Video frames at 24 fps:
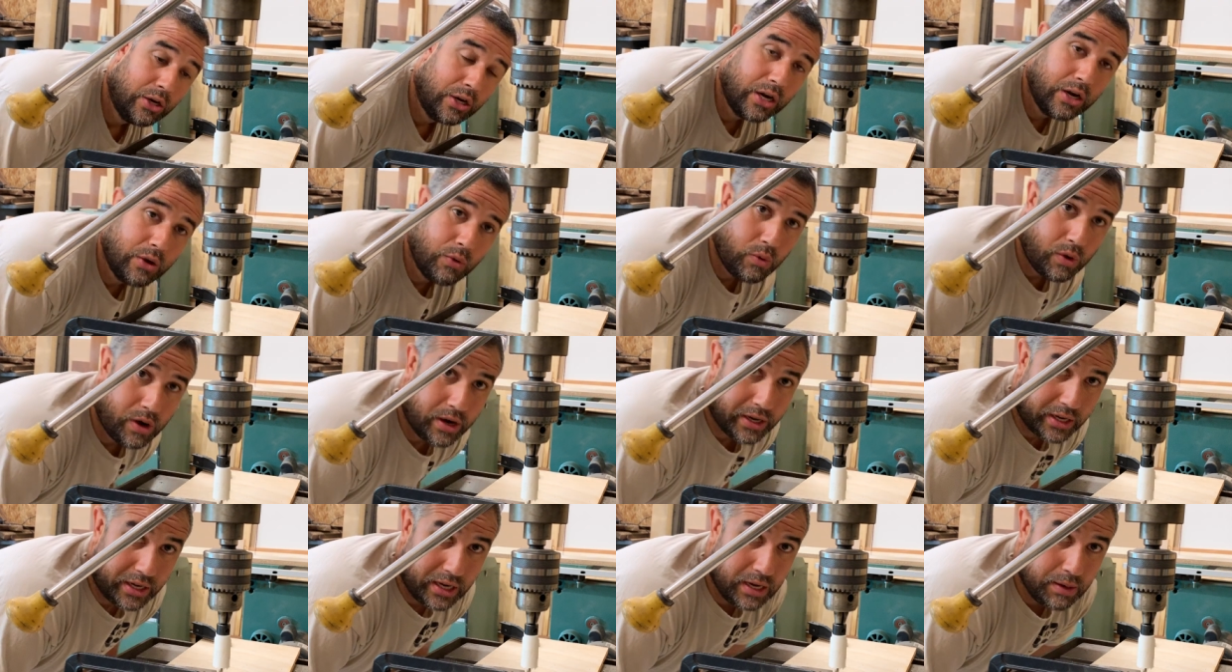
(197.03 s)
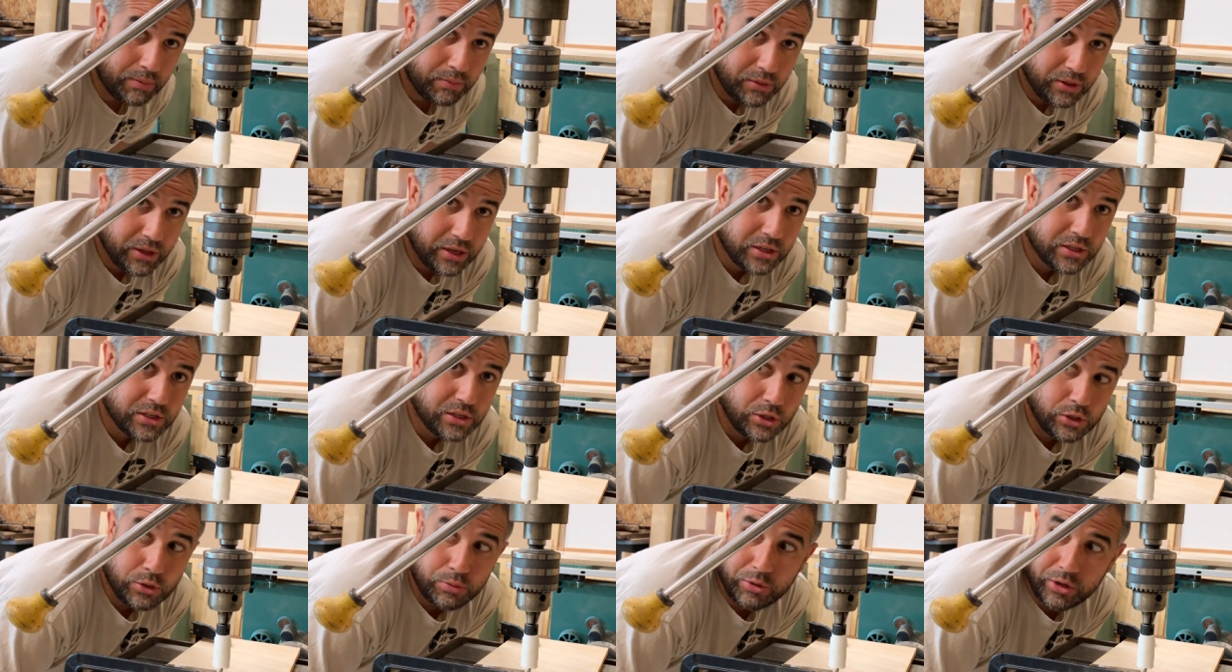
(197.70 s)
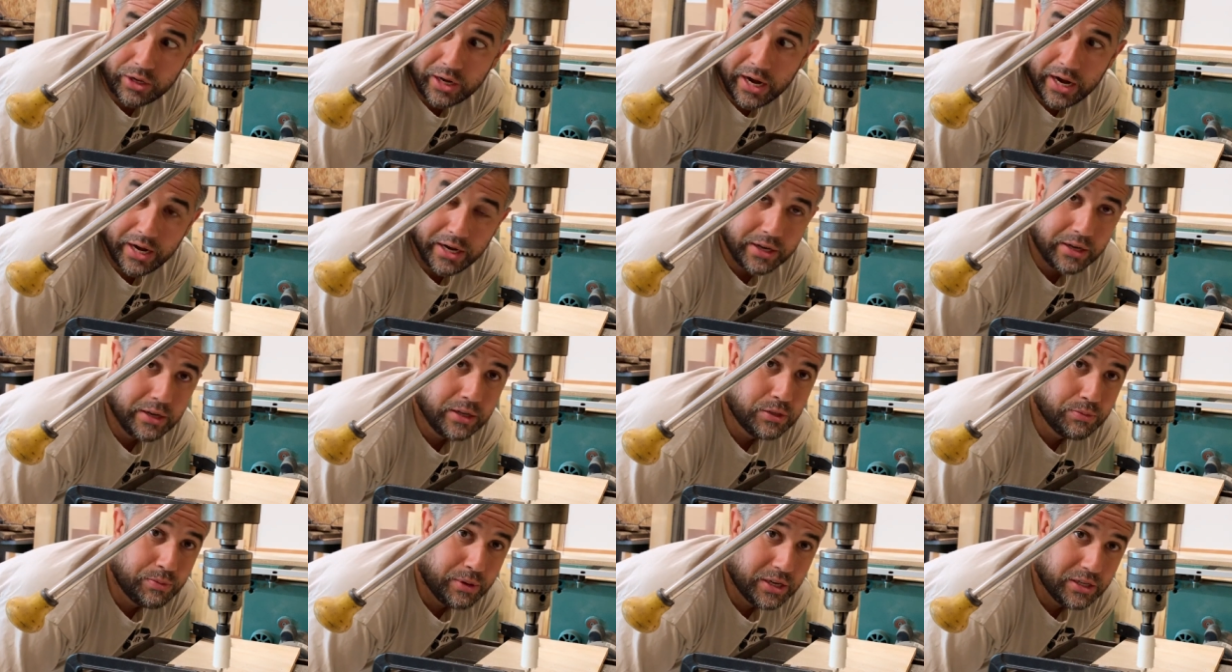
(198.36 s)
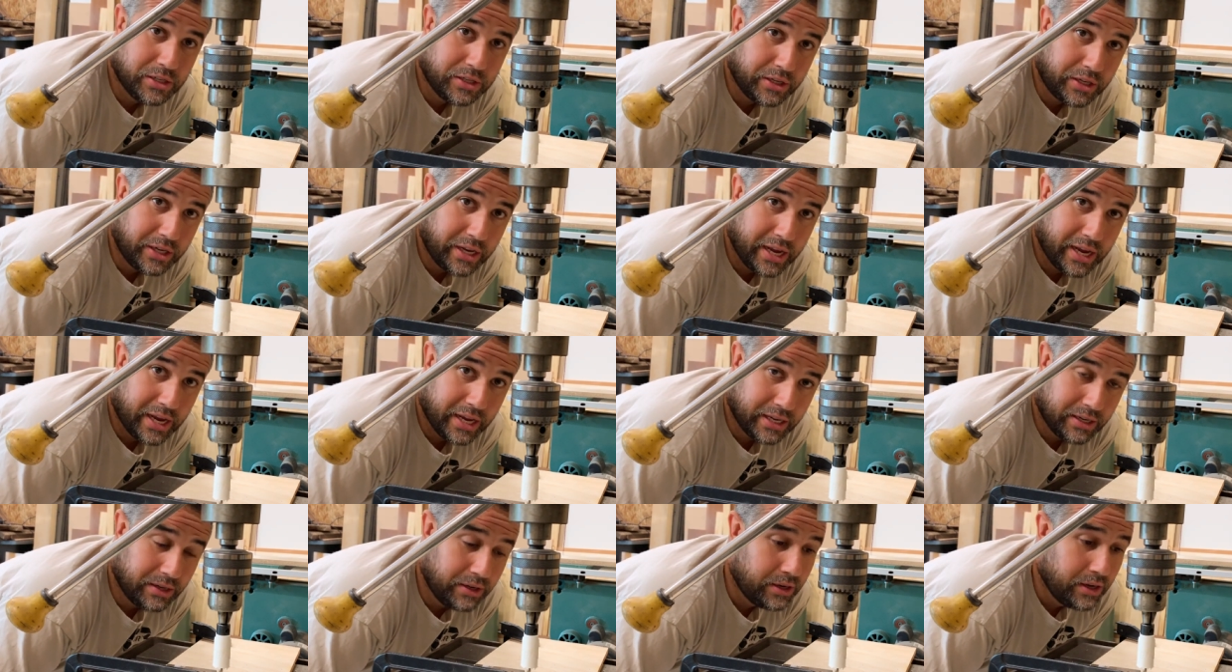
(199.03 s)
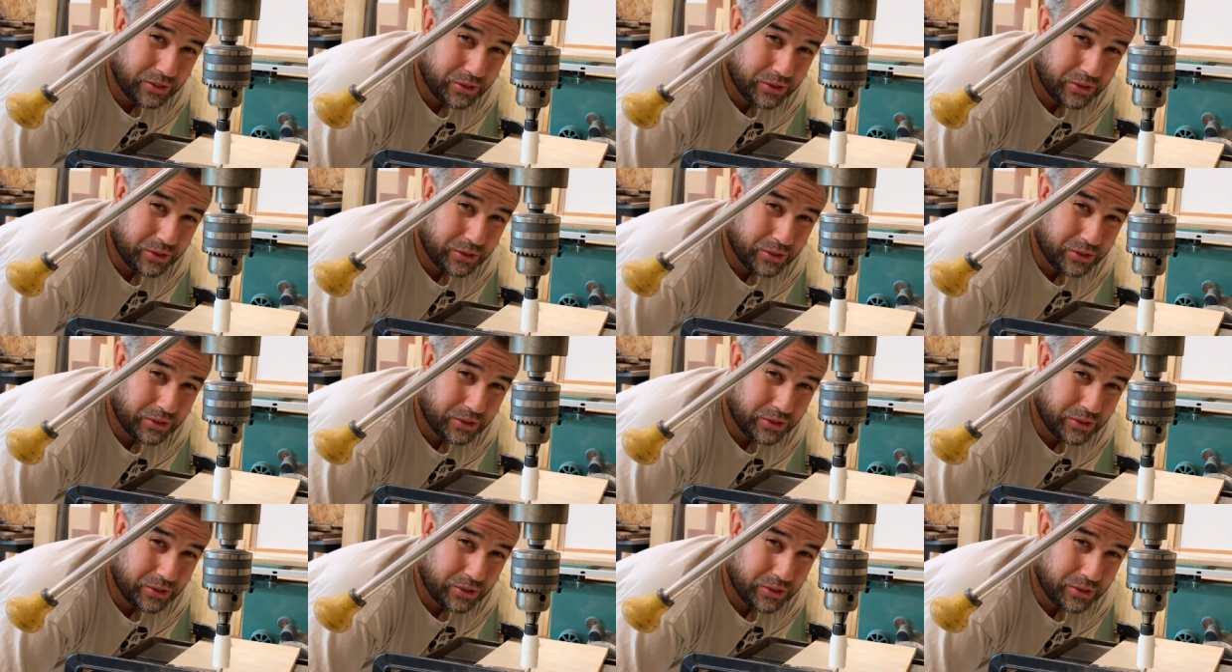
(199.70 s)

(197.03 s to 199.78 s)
You're gonna wanna keep things lubricated as best you can.